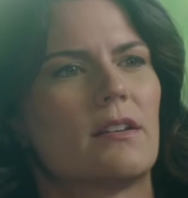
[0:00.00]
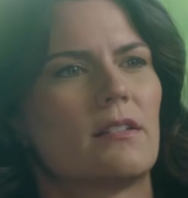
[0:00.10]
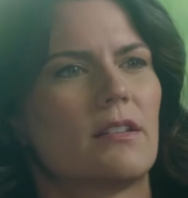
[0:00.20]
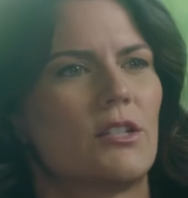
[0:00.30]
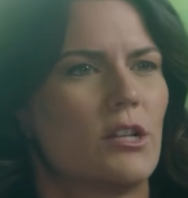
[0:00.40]

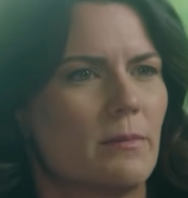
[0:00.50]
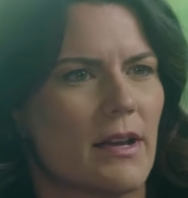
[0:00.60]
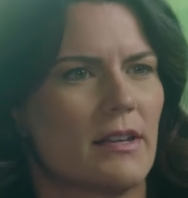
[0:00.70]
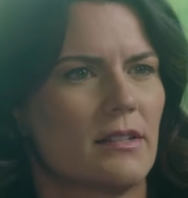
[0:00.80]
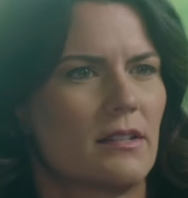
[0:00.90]
to
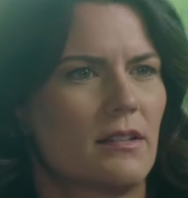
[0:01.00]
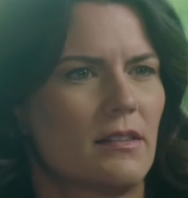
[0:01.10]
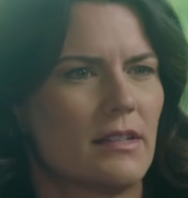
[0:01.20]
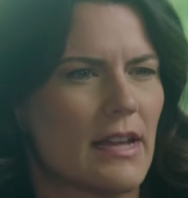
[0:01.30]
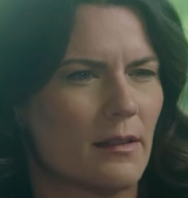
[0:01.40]
legitimize
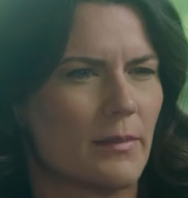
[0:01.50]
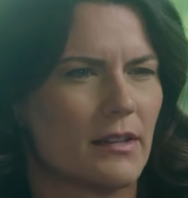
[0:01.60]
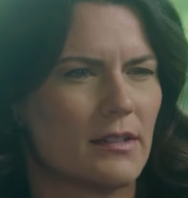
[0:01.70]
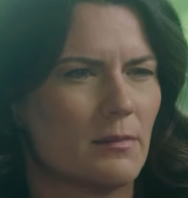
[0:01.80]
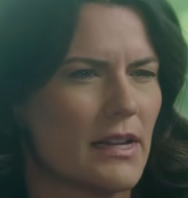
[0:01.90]
the
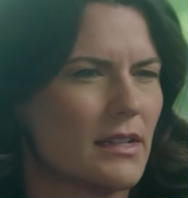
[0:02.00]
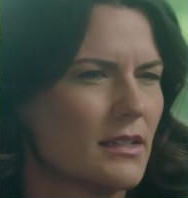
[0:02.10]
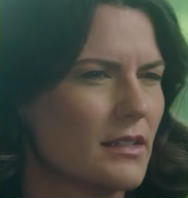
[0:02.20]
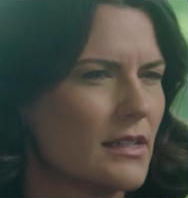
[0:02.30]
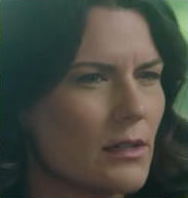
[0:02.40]
Taliban to make
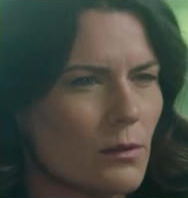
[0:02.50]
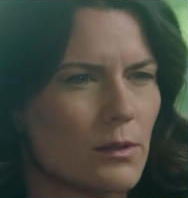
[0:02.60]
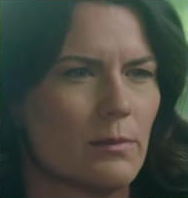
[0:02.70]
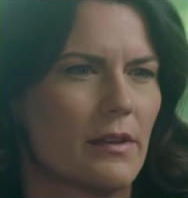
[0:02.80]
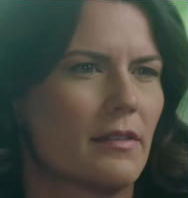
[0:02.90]

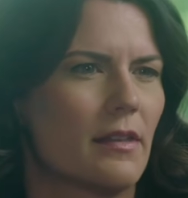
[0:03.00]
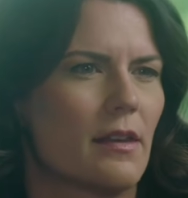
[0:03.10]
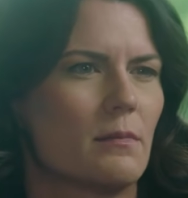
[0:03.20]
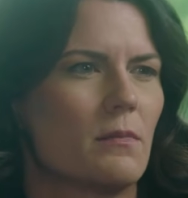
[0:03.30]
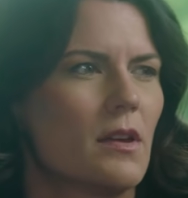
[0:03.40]
deals with
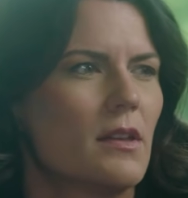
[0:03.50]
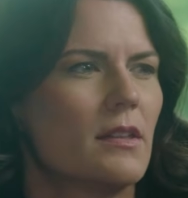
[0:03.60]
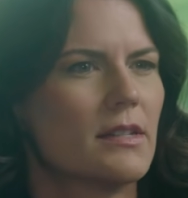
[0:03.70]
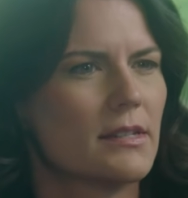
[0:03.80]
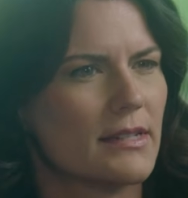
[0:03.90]
them?
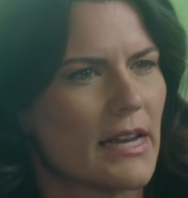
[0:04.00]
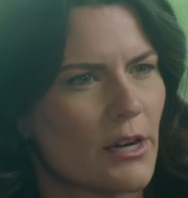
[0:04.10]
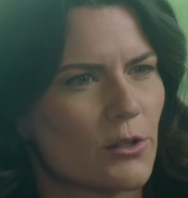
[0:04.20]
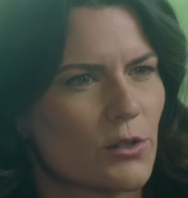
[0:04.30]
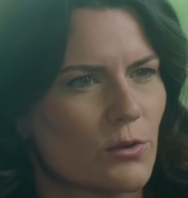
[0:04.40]
This is a
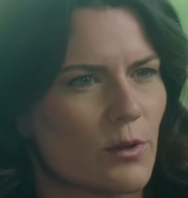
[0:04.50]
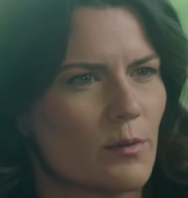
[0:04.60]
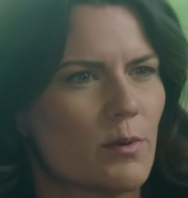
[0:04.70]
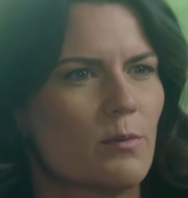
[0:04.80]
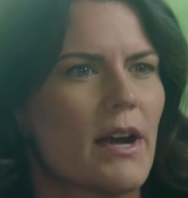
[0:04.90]
terrorist
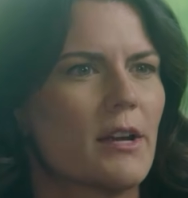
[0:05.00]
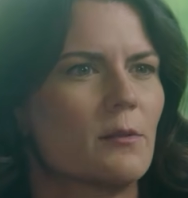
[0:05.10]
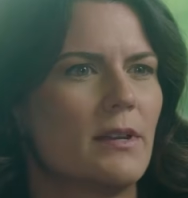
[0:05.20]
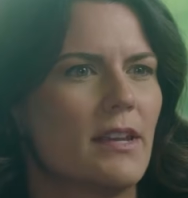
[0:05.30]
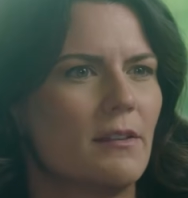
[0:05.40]
group. Why
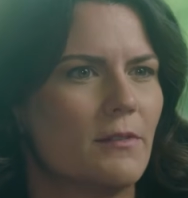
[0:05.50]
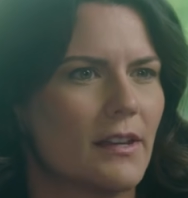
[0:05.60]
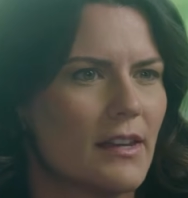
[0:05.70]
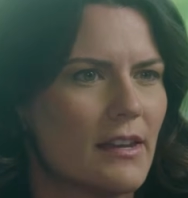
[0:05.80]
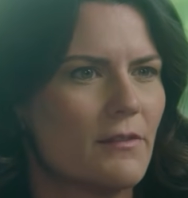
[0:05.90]
are we
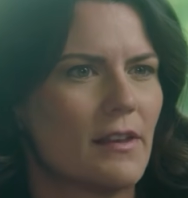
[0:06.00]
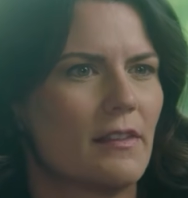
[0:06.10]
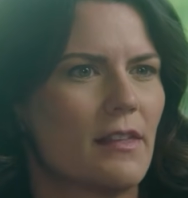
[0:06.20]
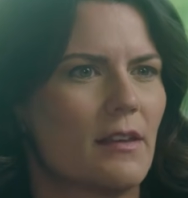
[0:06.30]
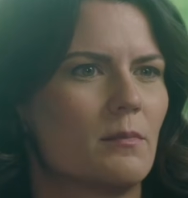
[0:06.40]
even
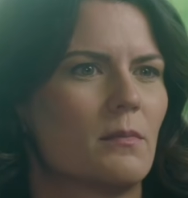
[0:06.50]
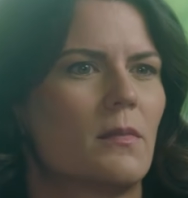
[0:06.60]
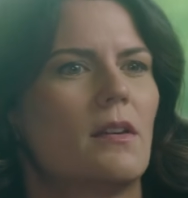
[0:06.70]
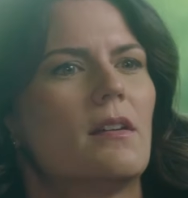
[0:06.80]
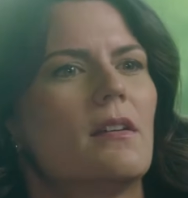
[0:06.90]
giving them
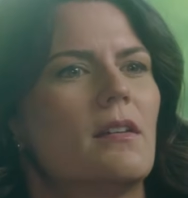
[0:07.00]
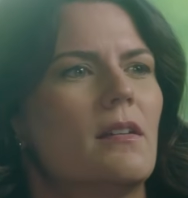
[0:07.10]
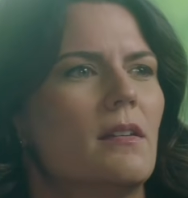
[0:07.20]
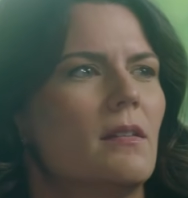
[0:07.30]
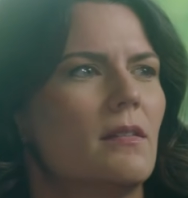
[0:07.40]

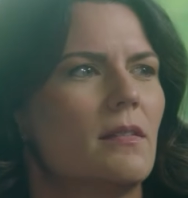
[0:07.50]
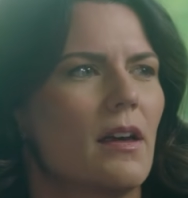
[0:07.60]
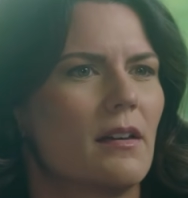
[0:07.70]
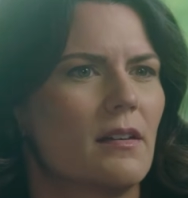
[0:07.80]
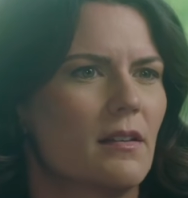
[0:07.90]

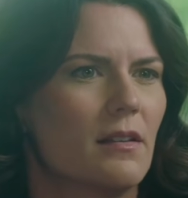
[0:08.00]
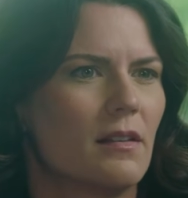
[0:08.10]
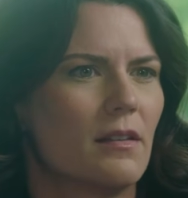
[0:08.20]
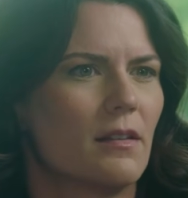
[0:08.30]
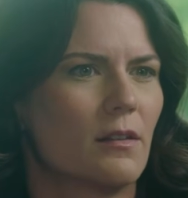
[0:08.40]
that
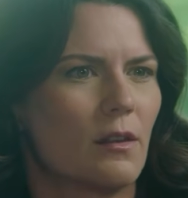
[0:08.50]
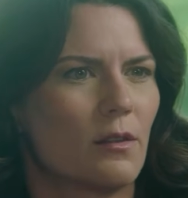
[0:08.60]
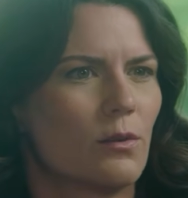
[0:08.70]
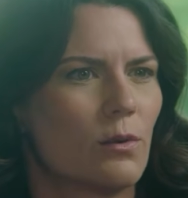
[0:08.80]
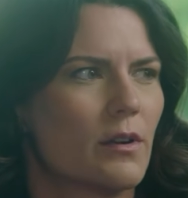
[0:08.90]

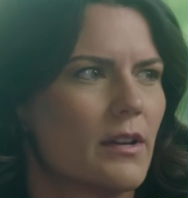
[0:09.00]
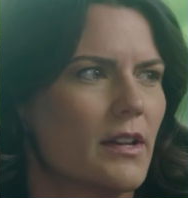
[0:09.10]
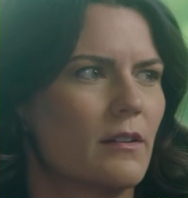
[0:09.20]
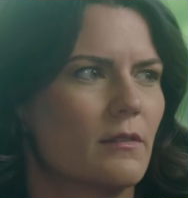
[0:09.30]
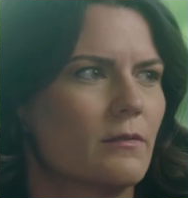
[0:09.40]

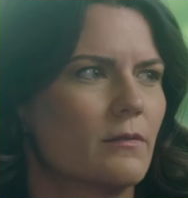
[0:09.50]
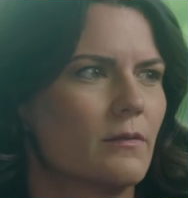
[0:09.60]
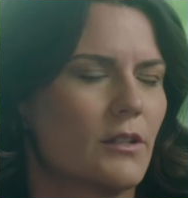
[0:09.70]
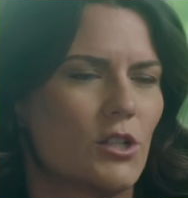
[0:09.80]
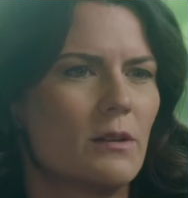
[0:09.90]
authority of
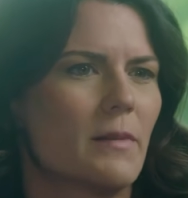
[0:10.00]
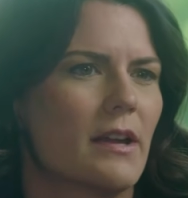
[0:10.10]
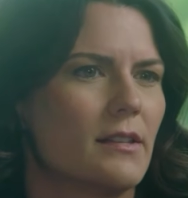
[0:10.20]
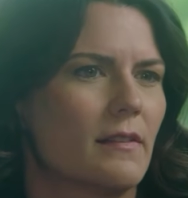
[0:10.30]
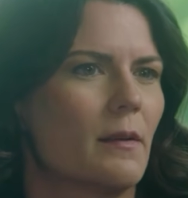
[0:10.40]
legitimizing